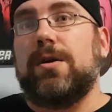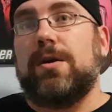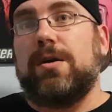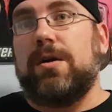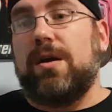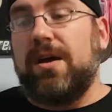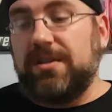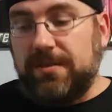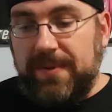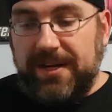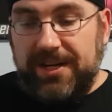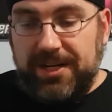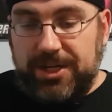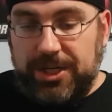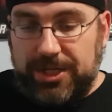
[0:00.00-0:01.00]

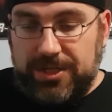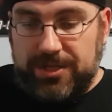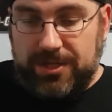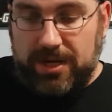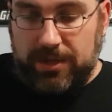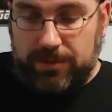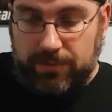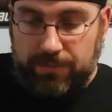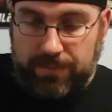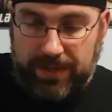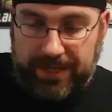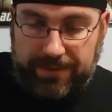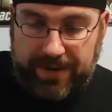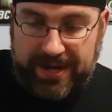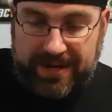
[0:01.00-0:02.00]
Ultimately, she's a really
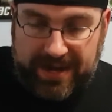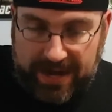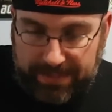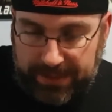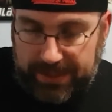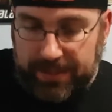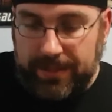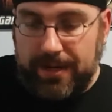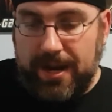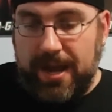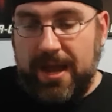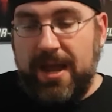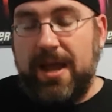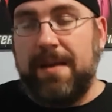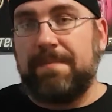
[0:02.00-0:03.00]
great enabler
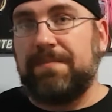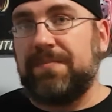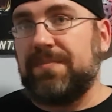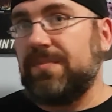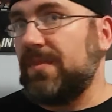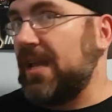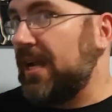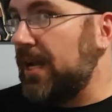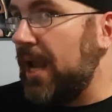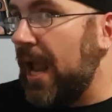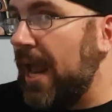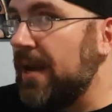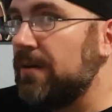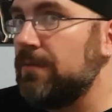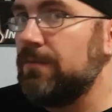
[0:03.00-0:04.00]
um, that
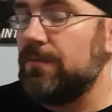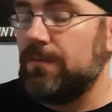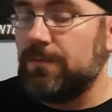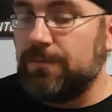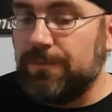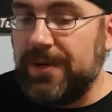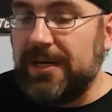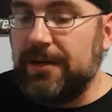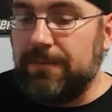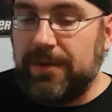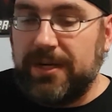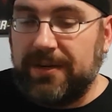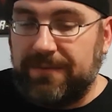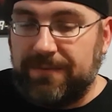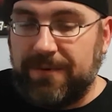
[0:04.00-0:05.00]
can really,
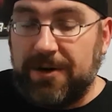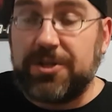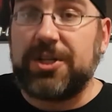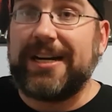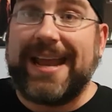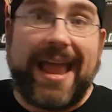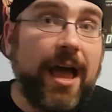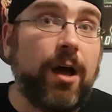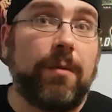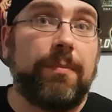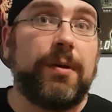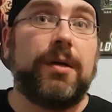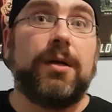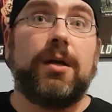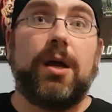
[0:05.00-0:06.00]
really functionally help
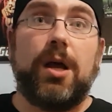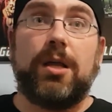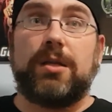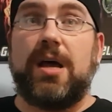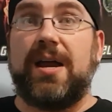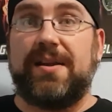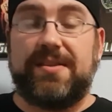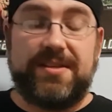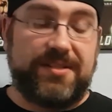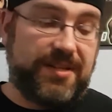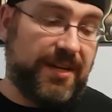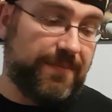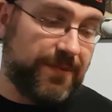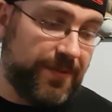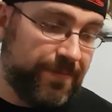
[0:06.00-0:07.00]
a lot of these
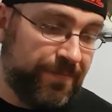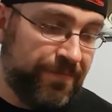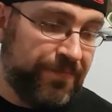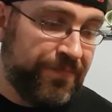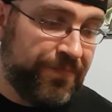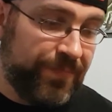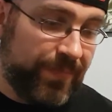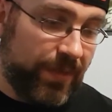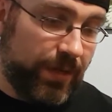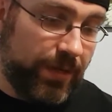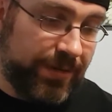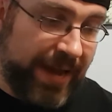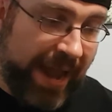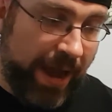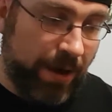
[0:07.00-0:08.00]
teams.
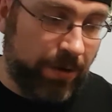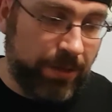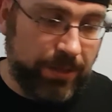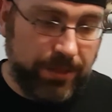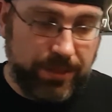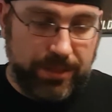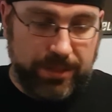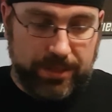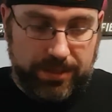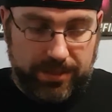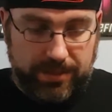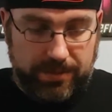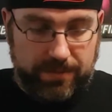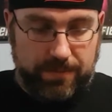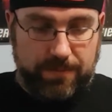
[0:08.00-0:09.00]
Now,
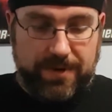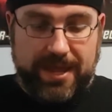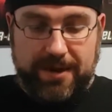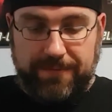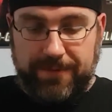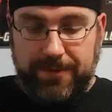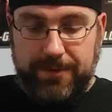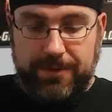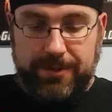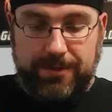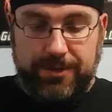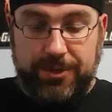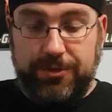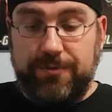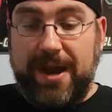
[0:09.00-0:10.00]
without further ado, the
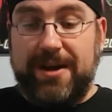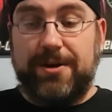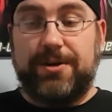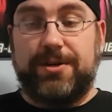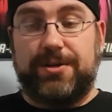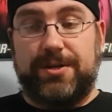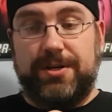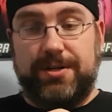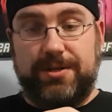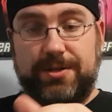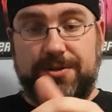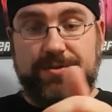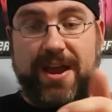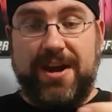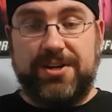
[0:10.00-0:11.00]
Shredder
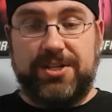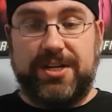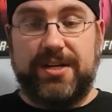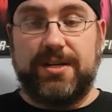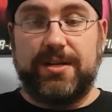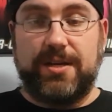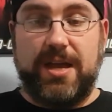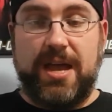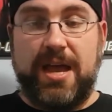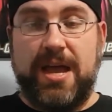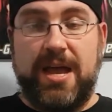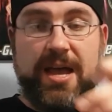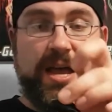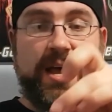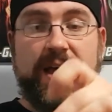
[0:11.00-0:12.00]
strategy.
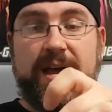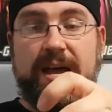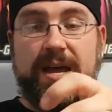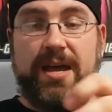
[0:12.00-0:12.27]
Uh,